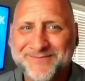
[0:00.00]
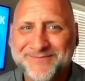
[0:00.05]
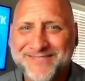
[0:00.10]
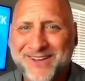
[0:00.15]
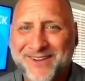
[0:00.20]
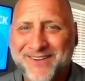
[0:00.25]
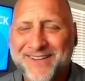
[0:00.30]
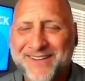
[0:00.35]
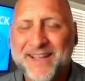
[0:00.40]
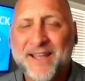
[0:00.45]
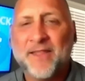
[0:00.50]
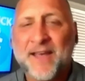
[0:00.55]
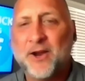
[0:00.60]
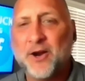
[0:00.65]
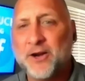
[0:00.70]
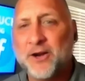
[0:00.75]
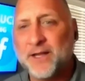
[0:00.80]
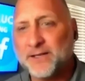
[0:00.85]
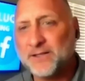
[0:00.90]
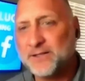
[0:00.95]
So there
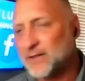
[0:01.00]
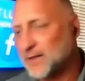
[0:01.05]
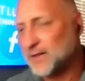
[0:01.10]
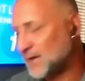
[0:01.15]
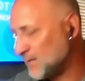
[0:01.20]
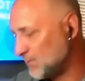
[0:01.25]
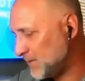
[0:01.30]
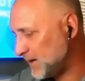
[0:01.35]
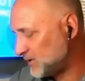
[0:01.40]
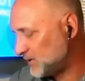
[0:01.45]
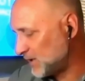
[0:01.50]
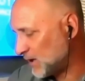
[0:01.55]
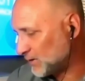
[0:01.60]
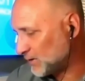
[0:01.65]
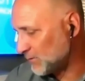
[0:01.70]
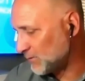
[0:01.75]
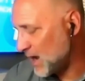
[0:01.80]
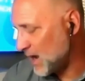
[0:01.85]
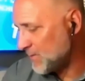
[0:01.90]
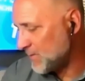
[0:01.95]
it is. Big shout out to
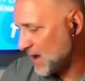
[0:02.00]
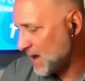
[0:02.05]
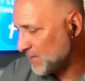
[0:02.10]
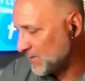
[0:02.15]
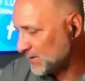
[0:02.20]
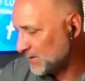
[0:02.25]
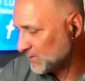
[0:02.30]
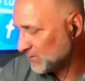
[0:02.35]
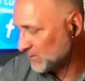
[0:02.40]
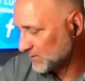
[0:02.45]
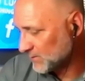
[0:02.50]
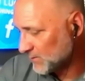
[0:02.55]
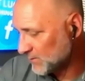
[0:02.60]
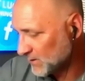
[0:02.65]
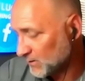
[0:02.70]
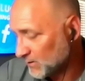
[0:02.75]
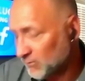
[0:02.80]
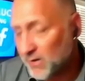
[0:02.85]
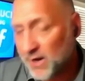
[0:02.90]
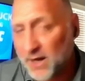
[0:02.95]
Rob Notman, one of
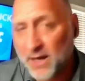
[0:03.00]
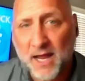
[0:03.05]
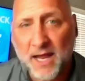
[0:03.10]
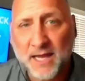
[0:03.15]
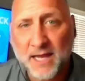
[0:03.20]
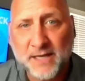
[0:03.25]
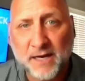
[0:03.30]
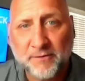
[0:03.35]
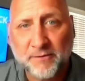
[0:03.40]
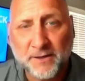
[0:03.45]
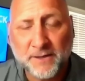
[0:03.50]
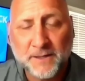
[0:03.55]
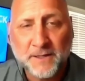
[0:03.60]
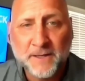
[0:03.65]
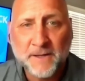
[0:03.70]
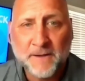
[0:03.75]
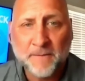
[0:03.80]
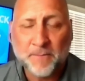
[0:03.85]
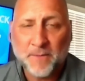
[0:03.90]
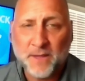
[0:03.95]
the great guys ever.
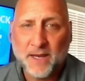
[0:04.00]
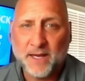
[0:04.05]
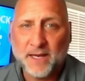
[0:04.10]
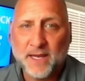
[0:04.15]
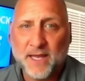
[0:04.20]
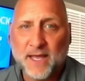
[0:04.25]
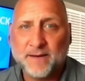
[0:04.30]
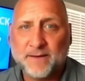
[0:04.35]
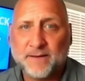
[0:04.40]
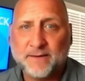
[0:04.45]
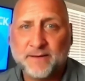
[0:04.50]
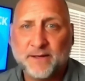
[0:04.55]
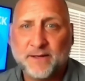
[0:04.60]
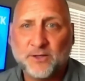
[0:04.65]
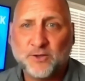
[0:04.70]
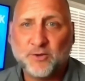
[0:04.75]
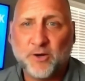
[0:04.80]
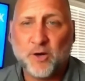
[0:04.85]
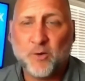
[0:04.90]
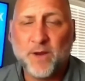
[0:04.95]
And again,
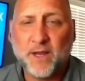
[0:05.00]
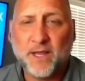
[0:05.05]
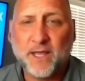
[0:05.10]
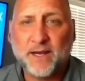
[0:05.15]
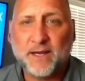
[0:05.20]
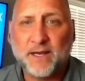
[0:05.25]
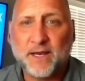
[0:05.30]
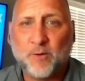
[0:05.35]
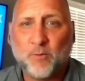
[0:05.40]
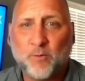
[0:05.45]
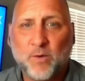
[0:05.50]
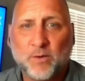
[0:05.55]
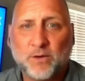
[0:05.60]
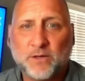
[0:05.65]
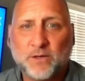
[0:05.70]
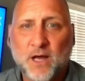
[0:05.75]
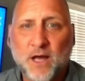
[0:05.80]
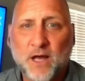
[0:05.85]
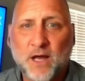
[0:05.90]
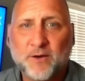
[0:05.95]
enjoy your weekend, and we will
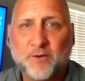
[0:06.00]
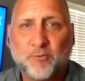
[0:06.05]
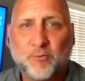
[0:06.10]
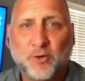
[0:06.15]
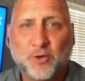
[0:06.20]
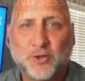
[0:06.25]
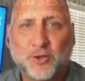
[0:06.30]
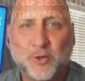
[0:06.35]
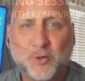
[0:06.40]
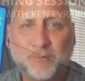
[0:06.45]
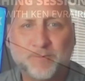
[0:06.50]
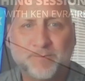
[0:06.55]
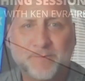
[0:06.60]
talk real soon.